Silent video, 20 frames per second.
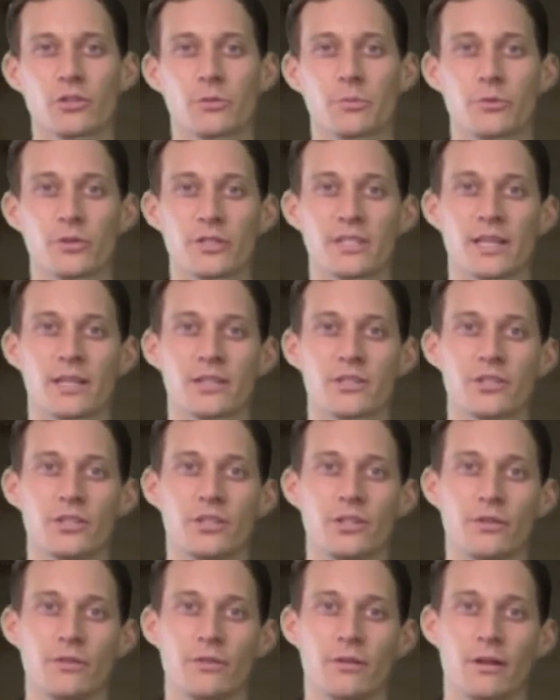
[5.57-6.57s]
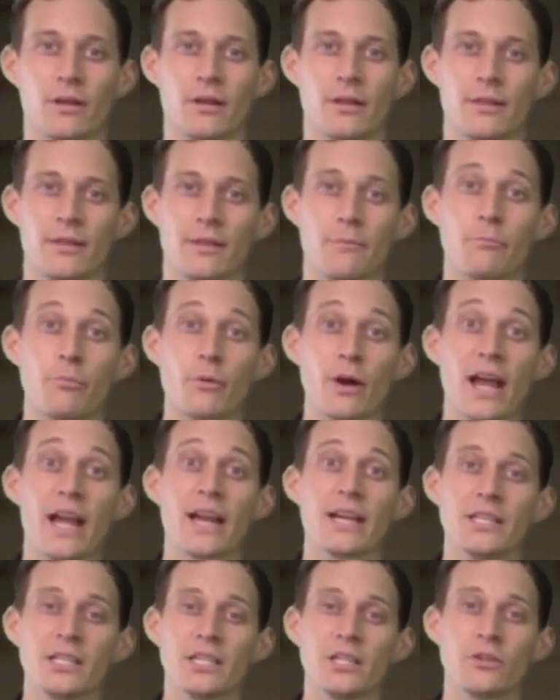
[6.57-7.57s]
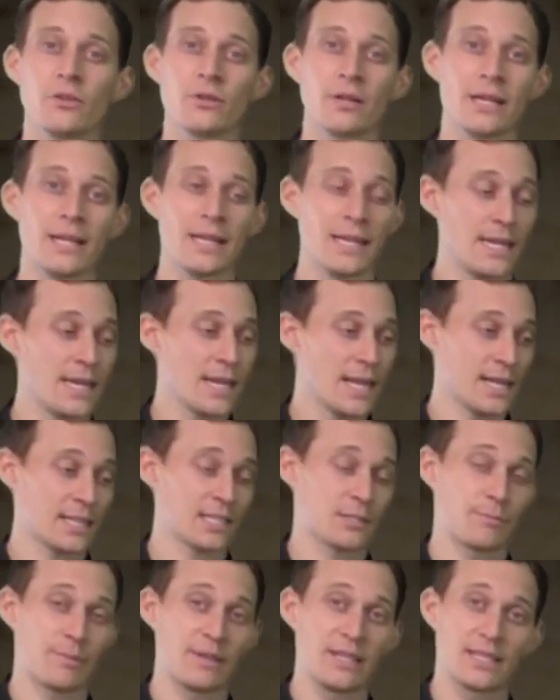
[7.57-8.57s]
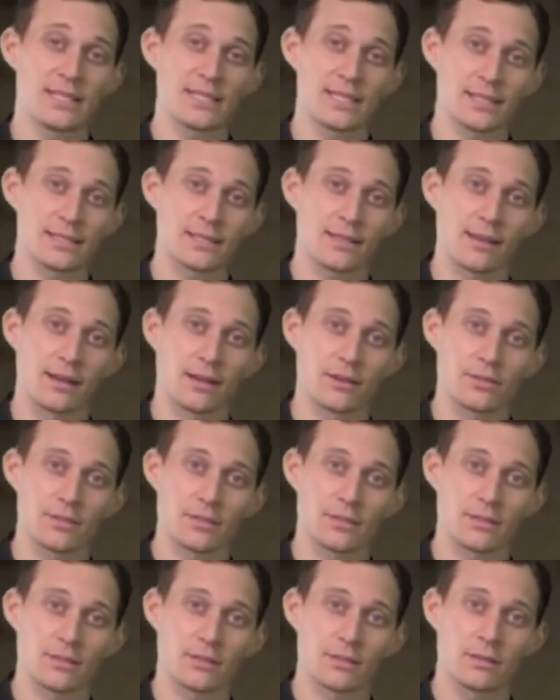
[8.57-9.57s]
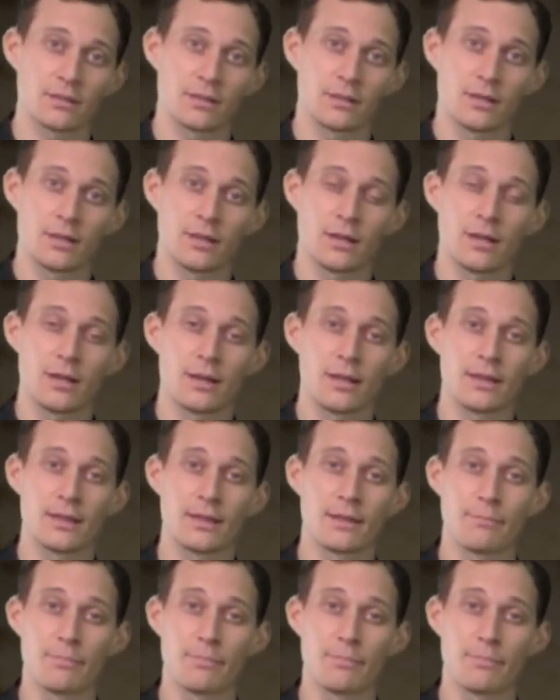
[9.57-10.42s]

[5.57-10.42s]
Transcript: to present to you the brand new EXP 6000. The